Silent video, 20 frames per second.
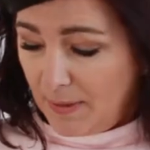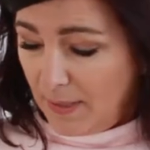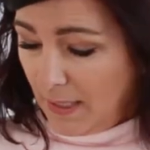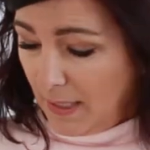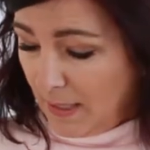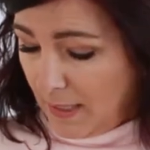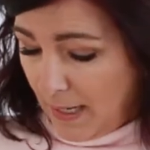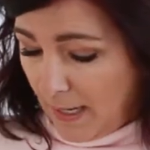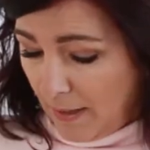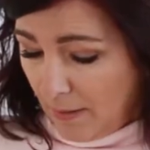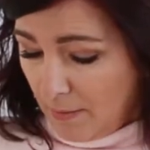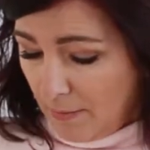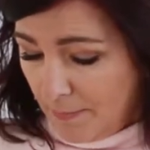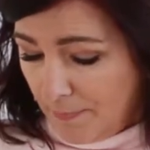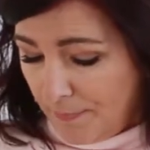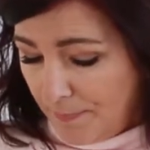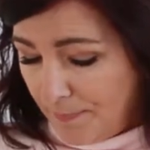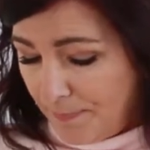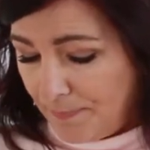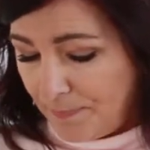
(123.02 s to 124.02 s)
thing now
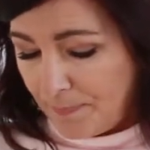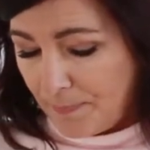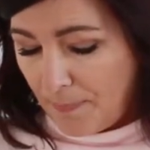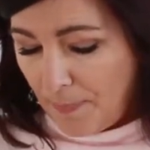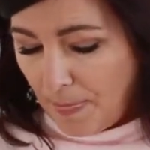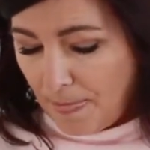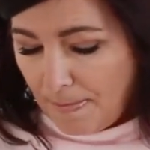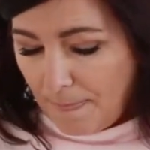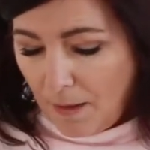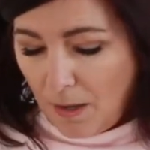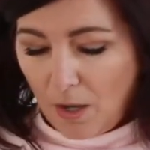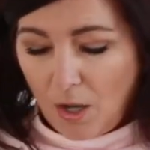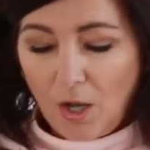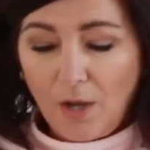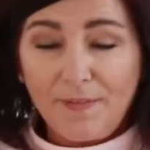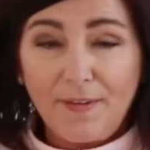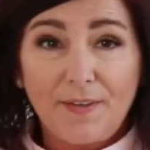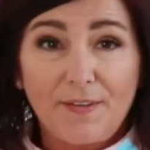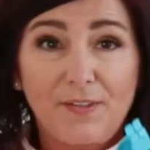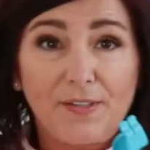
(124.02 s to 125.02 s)

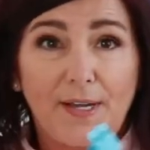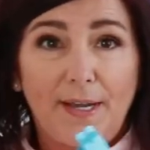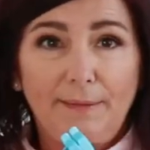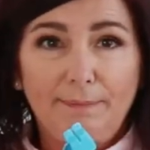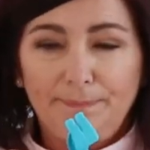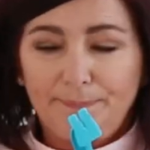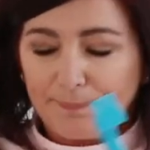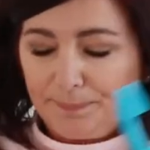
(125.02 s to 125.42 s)
on the other side.